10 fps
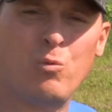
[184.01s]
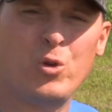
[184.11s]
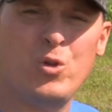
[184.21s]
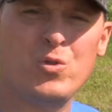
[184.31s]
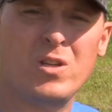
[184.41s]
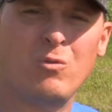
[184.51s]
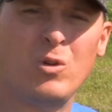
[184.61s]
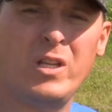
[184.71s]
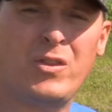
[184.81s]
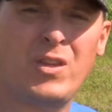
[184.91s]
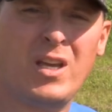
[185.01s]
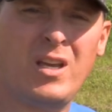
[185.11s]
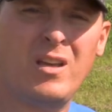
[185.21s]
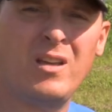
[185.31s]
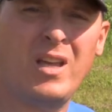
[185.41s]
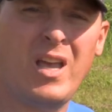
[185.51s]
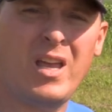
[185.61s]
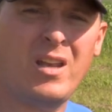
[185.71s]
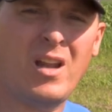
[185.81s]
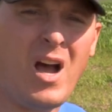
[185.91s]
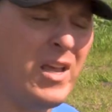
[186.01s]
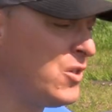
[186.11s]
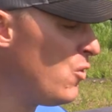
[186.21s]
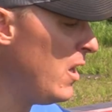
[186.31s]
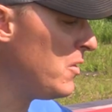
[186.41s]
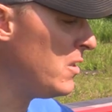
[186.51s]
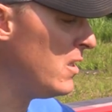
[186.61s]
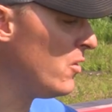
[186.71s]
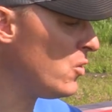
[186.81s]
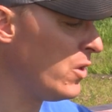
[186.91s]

we're using really thick and high strength steel.